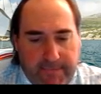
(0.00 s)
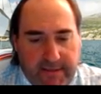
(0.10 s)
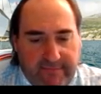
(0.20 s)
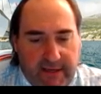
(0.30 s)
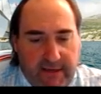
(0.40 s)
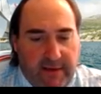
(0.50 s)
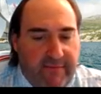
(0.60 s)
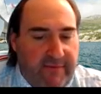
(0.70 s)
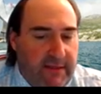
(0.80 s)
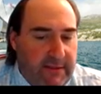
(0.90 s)
divided
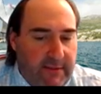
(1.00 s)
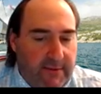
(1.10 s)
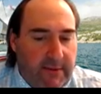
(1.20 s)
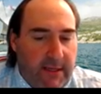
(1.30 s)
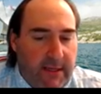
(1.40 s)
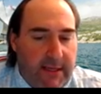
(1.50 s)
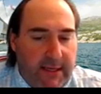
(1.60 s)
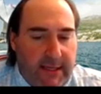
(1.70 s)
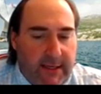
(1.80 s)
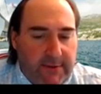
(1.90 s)
by V2
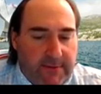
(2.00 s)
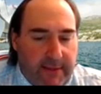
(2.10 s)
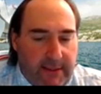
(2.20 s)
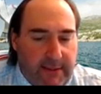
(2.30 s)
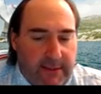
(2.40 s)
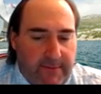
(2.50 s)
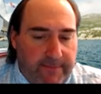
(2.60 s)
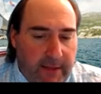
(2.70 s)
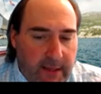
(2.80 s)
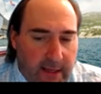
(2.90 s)
equals P2.
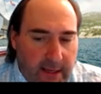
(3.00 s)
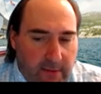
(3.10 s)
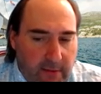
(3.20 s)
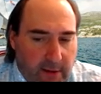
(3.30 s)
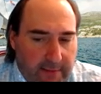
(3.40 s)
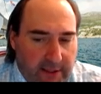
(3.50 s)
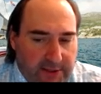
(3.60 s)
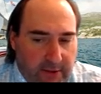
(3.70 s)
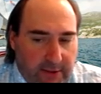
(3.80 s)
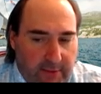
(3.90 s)
We want to make
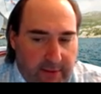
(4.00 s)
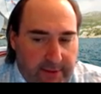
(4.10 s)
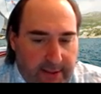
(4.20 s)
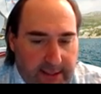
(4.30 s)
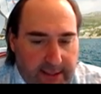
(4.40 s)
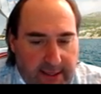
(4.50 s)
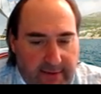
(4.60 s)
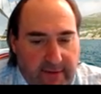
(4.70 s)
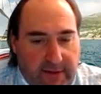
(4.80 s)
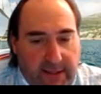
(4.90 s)
sure that we put in
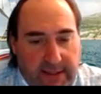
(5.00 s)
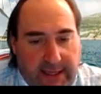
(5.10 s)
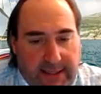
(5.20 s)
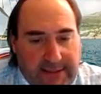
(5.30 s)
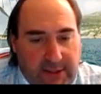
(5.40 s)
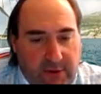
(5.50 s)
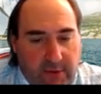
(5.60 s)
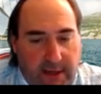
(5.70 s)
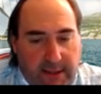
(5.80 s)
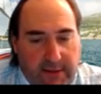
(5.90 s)
everything that's
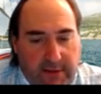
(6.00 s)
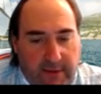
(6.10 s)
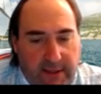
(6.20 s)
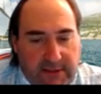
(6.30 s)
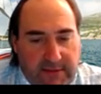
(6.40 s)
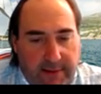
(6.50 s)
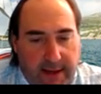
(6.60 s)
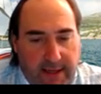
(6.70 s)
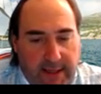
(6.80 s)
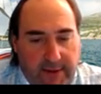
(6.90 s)
correct in the right
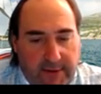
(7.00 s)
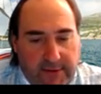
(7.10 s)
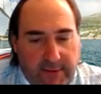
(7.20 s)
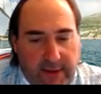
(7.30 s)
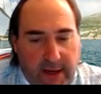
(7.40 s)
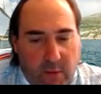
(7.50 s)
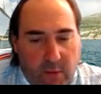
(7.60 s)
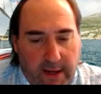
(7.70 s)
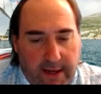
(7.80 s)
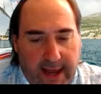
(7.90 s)
spot here. So we got
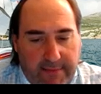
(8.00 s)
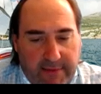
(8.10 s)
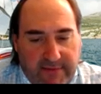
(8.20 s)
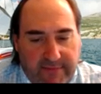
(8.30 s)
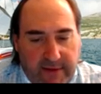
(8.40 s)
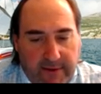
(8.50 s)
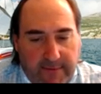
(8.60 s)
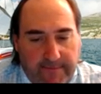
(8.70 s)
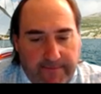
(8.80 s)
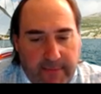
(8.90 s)
1
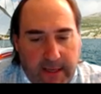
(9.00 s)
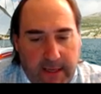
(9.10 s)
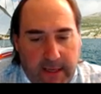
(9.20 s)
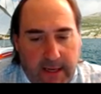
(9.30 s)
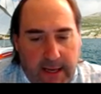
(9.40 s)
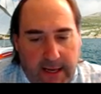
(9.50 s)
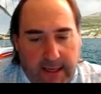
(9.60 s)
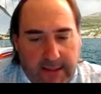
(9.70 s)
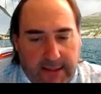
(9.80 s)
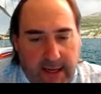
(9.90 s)
atmosphere
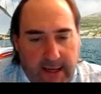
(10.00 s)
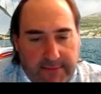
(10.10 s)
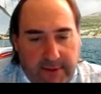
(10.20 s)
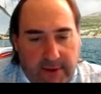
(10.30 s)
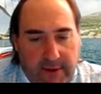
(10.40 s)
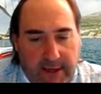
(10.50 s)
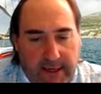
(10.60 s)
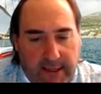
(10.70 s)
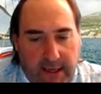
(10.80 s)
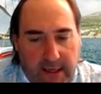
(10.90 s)
times our
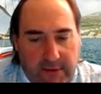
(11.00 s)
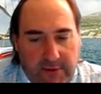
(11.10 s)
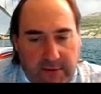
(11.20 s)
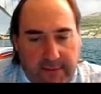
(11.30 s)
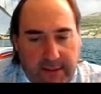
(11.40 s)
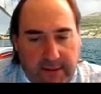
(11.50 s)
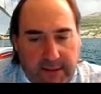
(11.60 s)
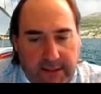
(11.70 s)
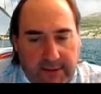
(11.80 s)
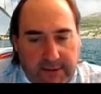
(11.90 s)
800
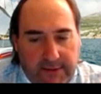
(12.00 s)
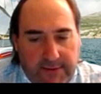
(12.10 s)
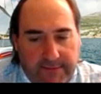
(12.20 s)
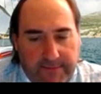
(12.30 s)
milliliters